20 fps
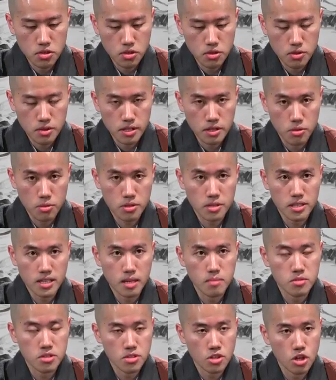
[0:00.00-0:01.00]
so in order to
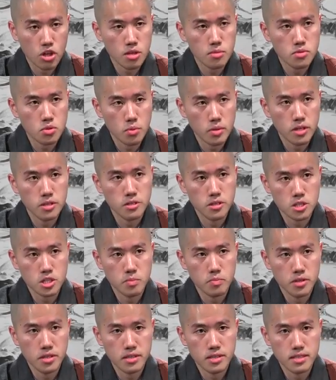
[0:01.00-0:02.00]
come to terms with what you're
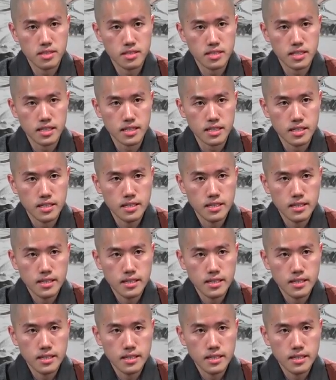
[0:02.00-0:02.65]
experiencing,